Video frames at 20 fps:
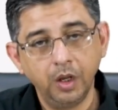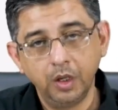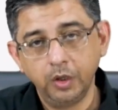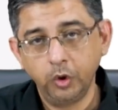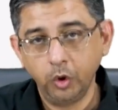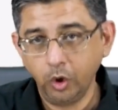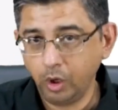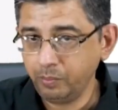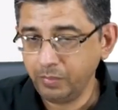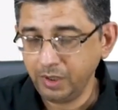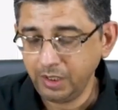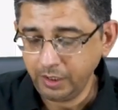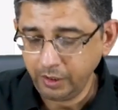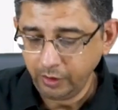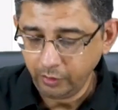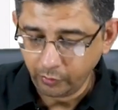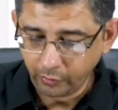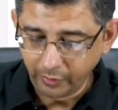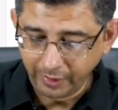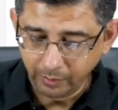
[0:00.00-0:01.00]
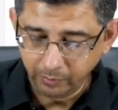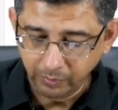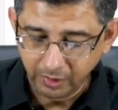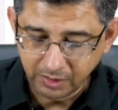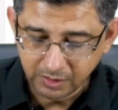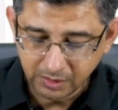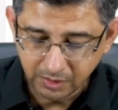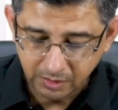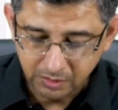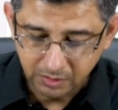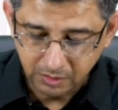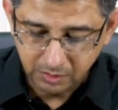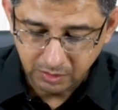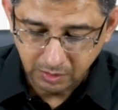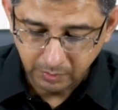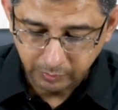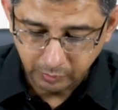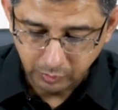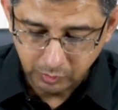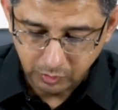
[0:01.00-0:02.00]
Normally, red blood cells are
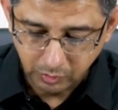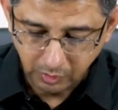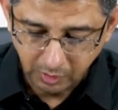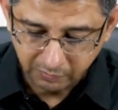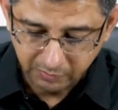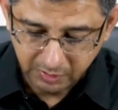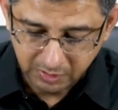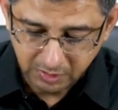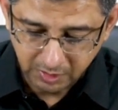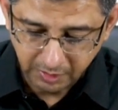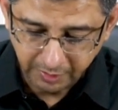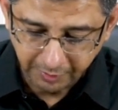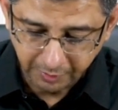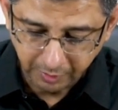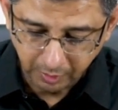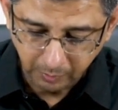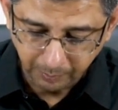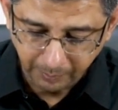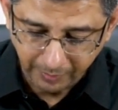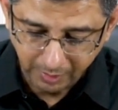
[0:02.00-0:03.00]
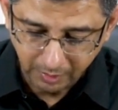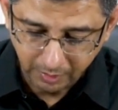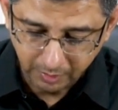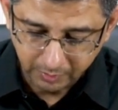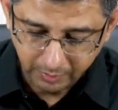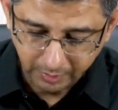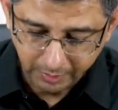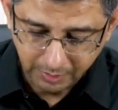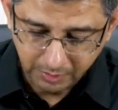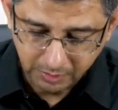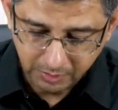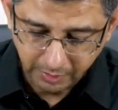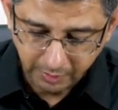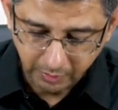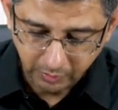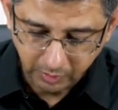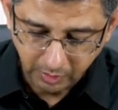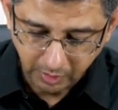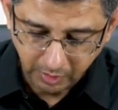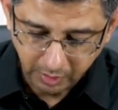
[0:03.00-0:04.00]
supposed to have a central pallor. The inside
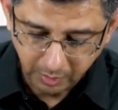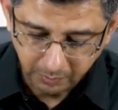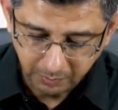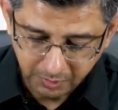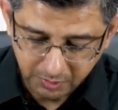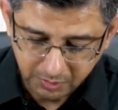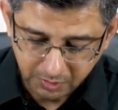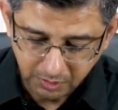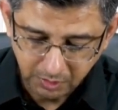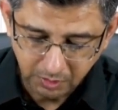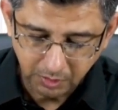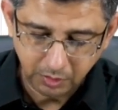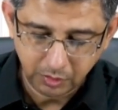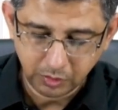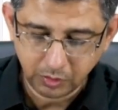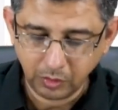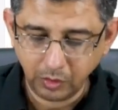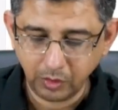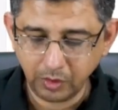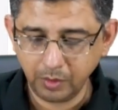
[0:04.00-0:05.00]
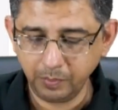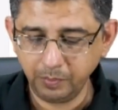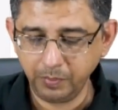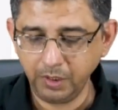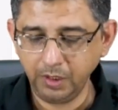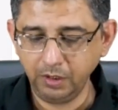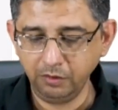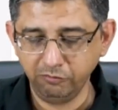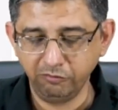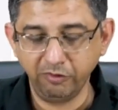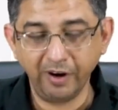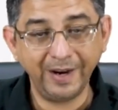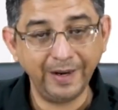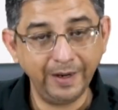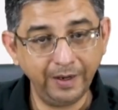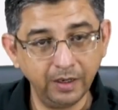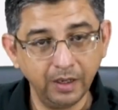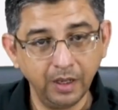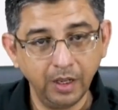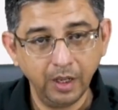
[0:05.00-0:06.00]
of the RBC is gonna be
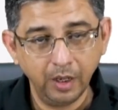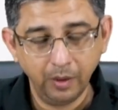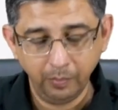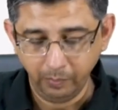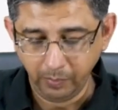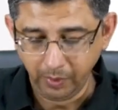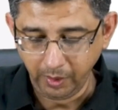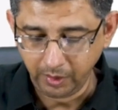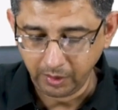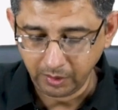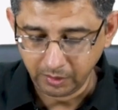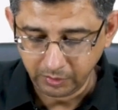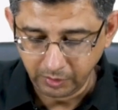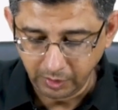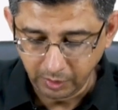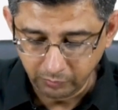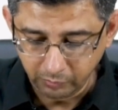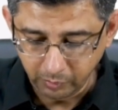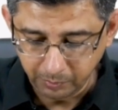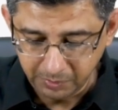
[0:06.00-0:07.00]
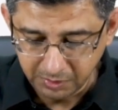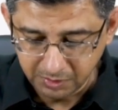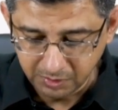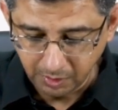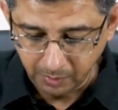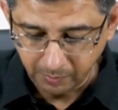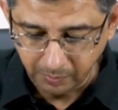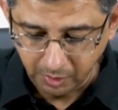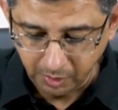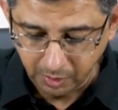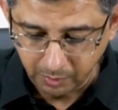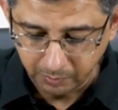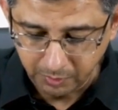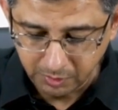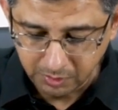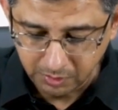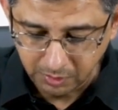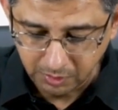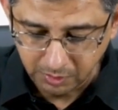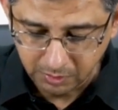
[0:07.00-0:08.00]
white, but there would be some
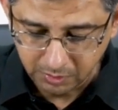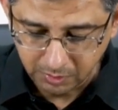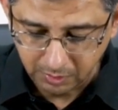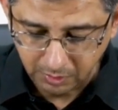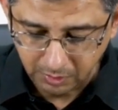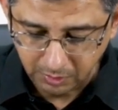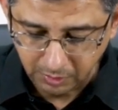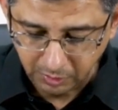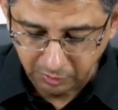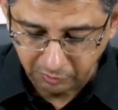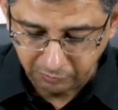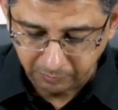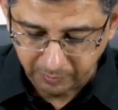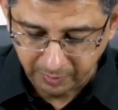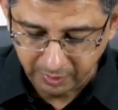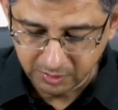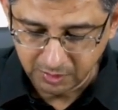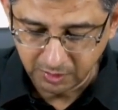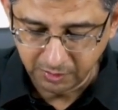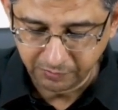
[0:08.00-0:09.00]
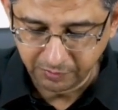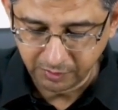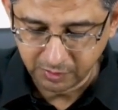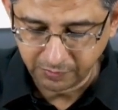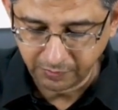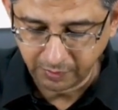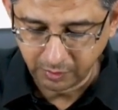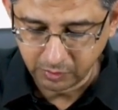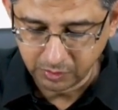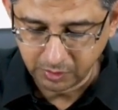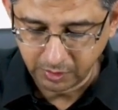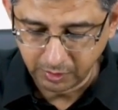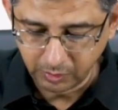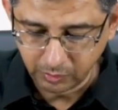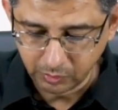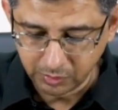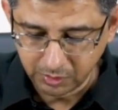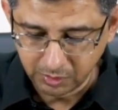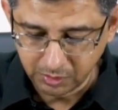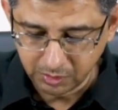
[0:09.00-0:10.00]
RBCs, if present for
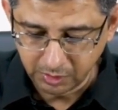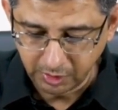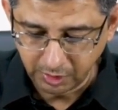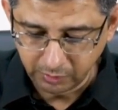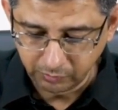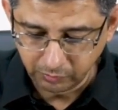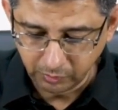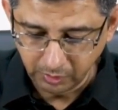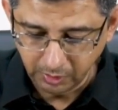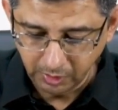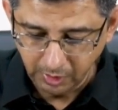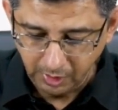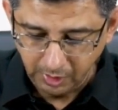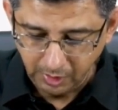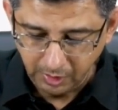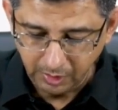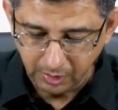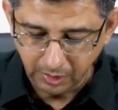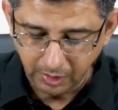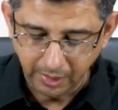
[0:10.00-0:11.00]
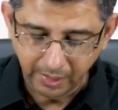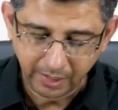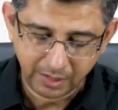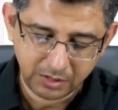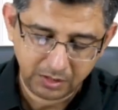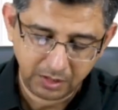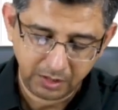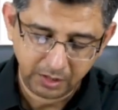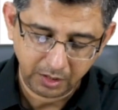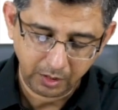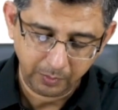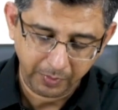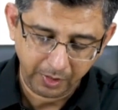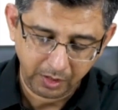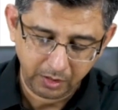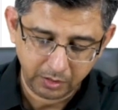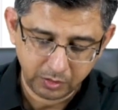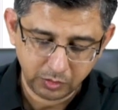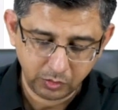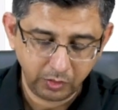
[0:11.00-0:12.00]
spherocytosis, that would lack central
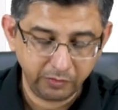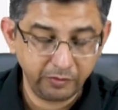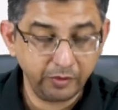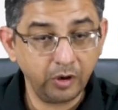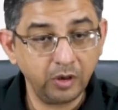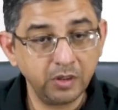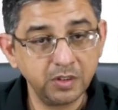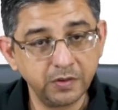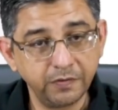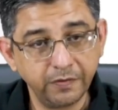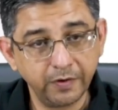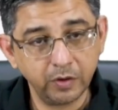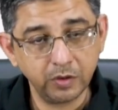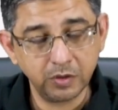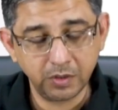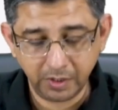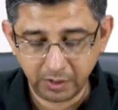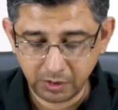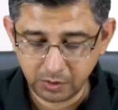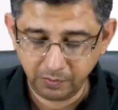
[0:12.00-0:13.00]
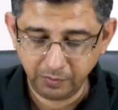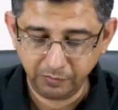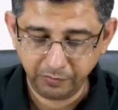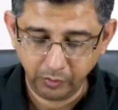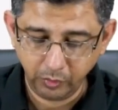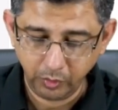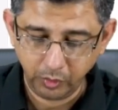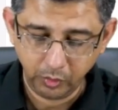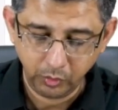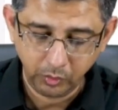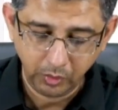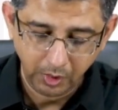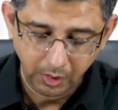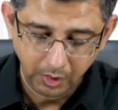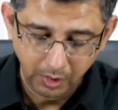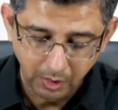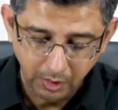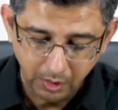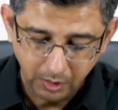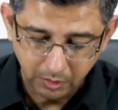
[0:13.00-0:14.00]
pallor. So I've drawn spherocytes before you.
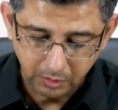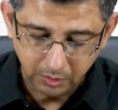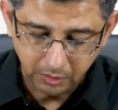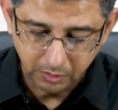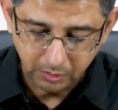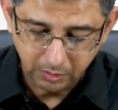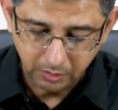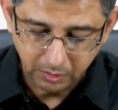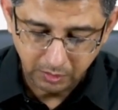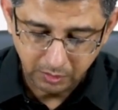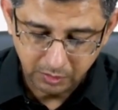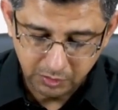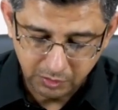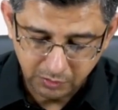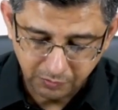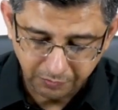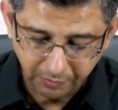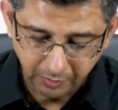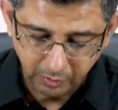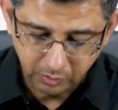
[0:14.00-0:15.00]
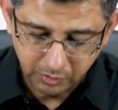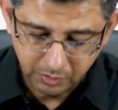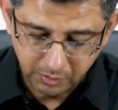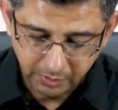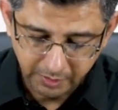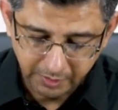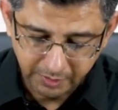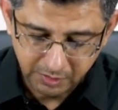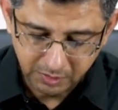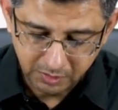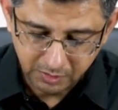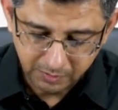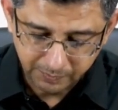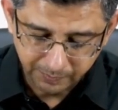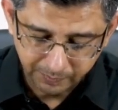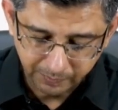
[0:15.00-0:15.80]
Spherocytes